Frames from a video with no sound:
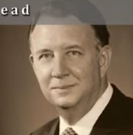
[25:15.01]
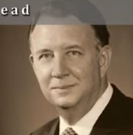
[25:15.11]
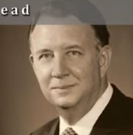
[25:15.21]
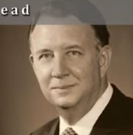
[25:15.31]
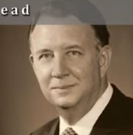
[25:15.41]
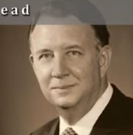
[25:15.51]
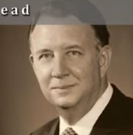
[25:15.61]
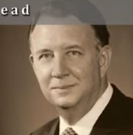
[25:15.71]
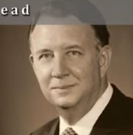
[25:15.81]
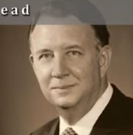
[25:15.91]

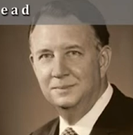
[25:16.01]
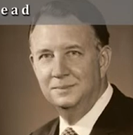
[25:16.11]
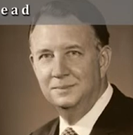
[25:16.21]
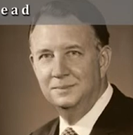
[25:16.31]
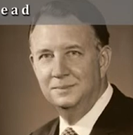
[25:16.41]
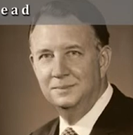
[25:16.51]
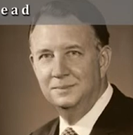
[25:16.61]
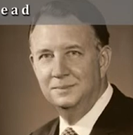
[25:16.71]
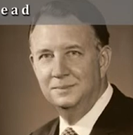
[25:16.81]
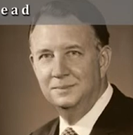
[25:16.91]

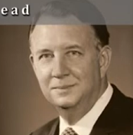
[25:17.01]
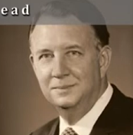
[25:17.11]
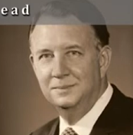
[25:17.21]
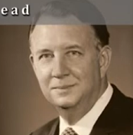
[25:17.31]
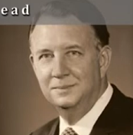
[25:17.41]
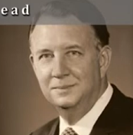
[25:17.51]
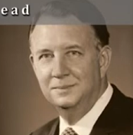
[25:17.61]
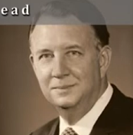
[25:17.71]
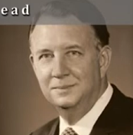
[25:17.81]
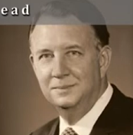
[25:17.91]

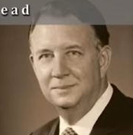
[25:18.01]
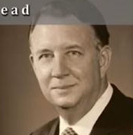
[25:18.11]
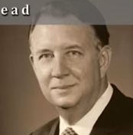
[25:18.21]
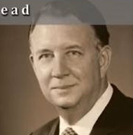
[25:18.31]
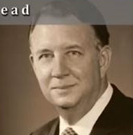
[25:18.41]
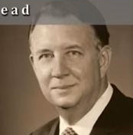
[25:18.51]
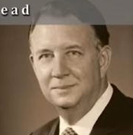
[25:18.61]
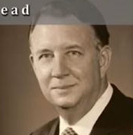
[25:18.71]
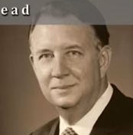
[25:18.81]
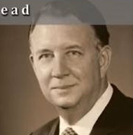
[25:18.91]

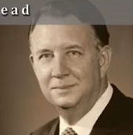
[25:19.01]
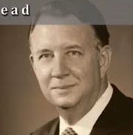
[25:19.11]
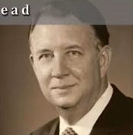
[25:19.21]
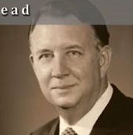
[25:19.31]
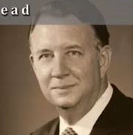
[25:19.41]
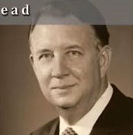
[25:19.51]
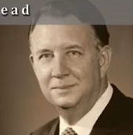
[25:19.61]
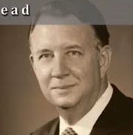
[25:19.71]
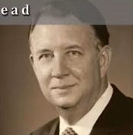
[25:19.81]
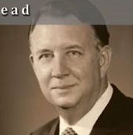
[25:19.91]

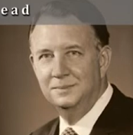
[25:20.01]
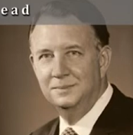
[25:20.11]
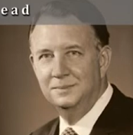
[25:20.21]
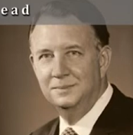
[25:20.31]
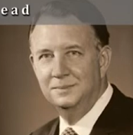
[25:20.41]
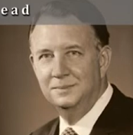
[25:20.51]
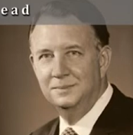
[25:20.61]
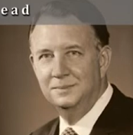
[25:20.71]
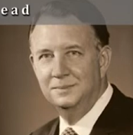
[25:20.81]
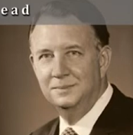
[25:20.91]

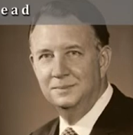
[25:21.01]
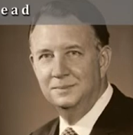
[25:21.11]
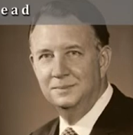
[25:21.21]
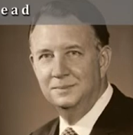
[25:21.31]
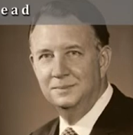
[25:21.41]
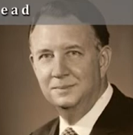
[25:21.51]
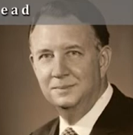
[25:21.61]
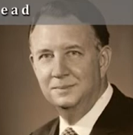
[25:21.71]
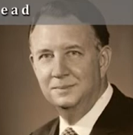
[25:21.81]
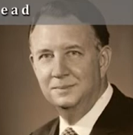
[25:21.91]

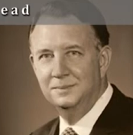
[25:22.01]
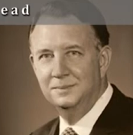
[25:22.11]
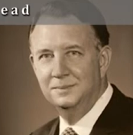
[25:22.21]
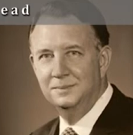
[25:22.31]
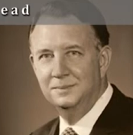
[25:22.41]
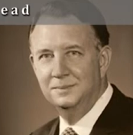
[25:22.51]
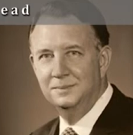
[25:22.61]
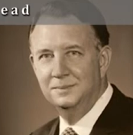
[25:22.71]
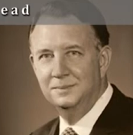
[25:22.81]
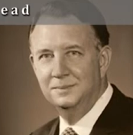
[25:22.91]
[no speech]